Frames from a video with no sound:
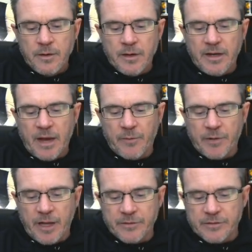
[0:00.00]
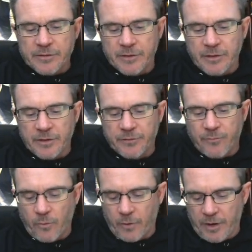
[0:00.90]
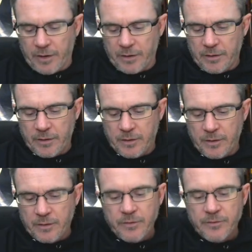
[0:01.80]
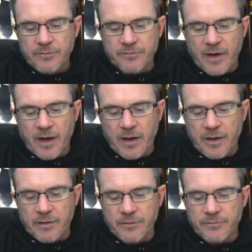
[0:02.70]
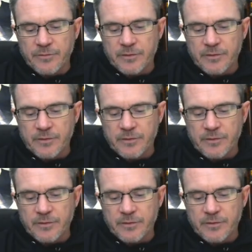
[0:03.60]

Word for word: And now we're down to four again. Five.